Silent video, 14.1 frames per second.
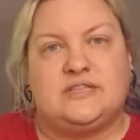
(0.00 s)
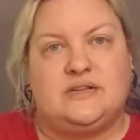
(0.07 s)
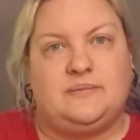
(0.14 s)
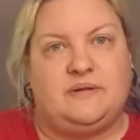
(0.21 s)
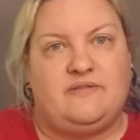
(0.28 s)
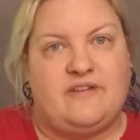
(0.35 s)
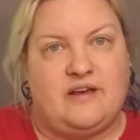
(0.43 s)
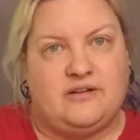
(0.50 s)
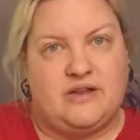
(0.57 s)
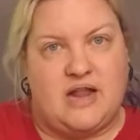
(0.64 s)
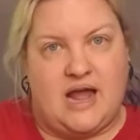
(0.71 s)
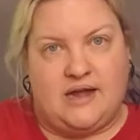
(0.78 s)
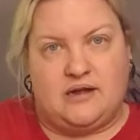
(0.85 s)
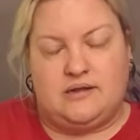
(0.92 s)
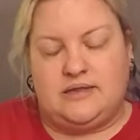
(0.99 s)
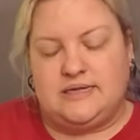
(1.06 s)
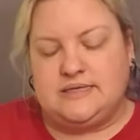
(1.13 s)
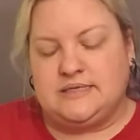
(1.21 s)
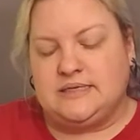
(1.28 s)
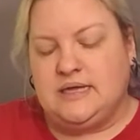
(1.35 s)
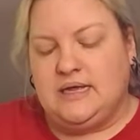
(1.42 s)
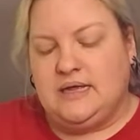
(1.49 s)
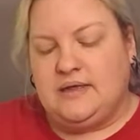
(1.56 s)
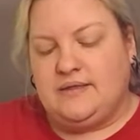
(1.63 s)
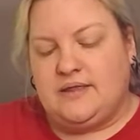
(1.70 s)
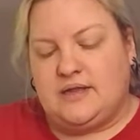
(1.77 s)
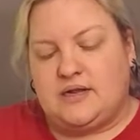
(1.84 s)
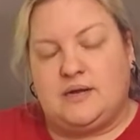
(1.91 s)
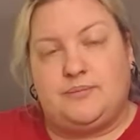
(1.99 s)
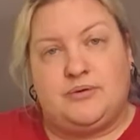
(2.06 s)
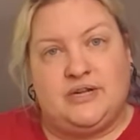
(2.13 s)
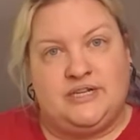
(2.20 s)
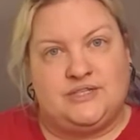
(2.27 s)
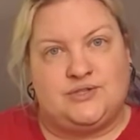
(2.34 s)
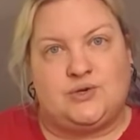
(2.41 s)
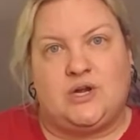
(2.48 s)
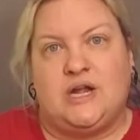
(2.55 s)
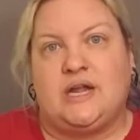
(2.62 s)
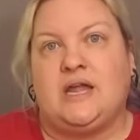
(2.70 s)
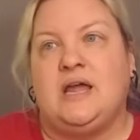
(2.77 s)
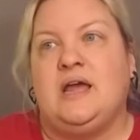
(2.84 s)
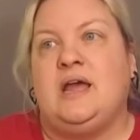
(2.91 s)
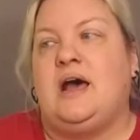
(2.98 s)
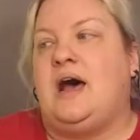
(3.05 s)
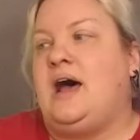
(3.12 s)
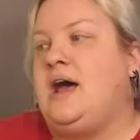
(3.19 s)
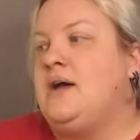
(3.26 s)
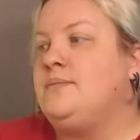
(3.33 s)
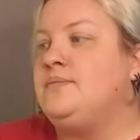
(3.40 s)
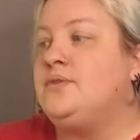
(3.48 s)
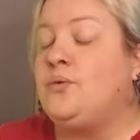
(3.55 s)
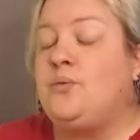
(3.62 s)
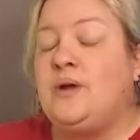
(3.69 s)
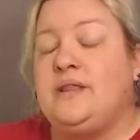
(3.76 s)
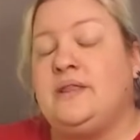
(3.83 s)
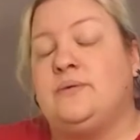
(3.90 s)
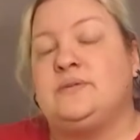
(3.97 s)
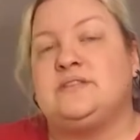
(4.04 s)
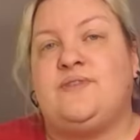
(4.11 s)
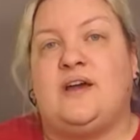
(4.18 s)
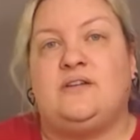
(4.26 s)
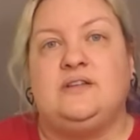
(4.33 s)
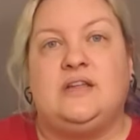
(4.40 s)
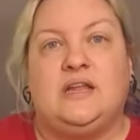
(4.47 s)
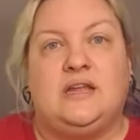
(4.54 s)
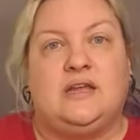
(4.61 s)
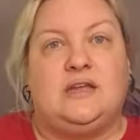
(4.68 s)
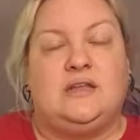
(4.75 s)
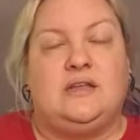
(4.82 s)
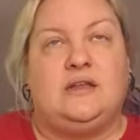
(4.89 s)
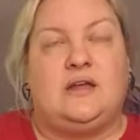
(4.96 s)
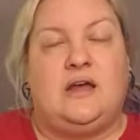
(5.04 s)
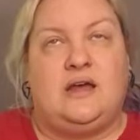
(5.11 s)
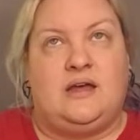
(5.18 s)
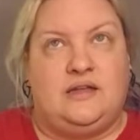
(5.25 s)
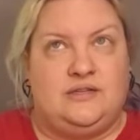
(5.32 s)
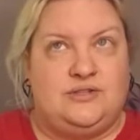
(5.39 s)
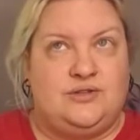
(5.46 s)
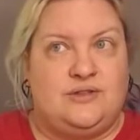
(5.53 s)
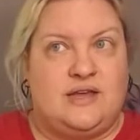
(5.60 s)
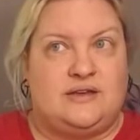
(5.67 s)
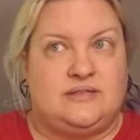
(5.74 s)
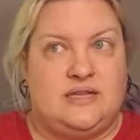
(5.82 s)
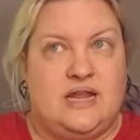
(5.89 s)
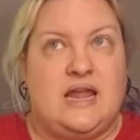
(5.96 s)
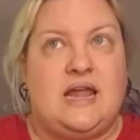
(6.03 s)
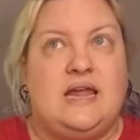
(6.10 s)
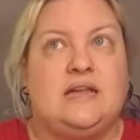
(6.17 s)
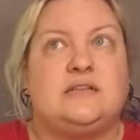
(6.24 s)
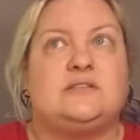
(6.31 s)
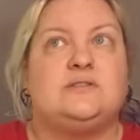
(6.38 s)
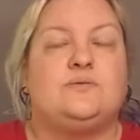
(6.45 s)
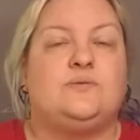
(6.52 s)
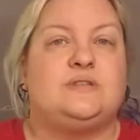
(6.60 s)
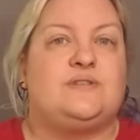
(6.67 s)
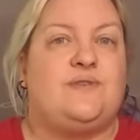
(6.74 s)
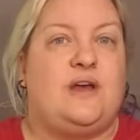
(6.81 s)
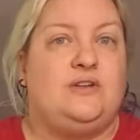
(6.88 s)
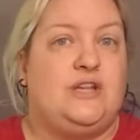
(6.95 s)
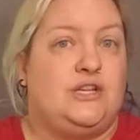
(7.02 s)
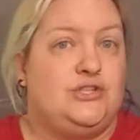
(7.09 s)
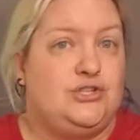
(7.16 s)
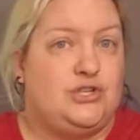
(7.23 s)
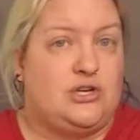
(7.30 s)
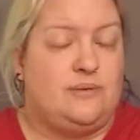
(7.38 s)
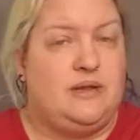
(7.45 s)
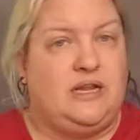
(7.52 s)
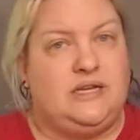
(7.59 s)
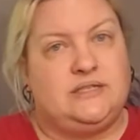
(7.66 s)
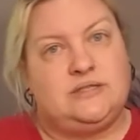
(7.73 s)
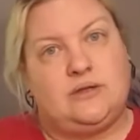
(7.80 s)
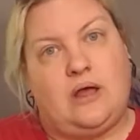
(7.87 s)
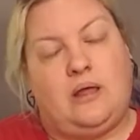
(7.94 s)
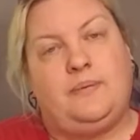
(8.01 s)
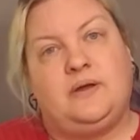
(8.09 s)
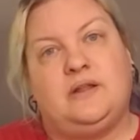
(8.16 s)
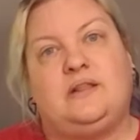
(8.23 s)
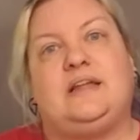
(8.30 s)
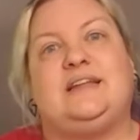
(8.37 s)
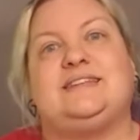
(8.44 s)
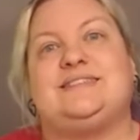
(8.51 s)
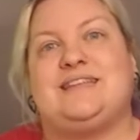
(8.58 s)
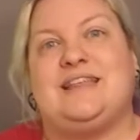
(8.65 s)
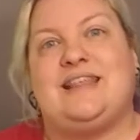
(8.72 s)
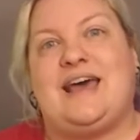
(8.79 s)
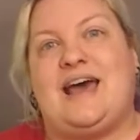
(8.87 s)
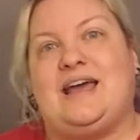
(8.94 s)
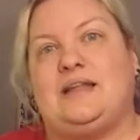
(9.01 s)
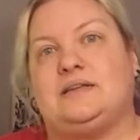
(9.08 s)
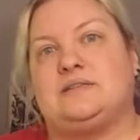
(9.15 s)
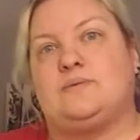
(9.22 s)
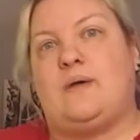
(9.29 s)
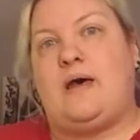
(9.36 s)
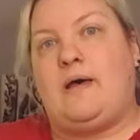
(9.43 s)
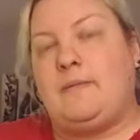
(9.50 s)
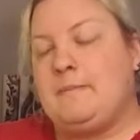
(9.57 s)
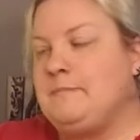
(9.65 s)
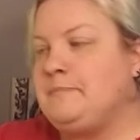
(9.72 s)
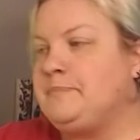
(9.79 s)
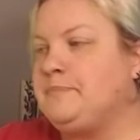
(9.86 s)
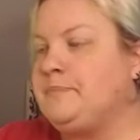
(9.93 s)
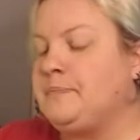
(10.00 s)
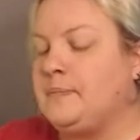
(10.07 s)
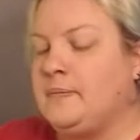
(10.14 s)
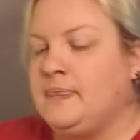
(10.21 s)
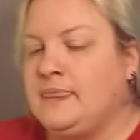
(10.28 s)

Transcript: flutes that have been found in Ireland that are prehistoric. The one that was found in 2008 was found in Germany, so I'll put a link to that as well.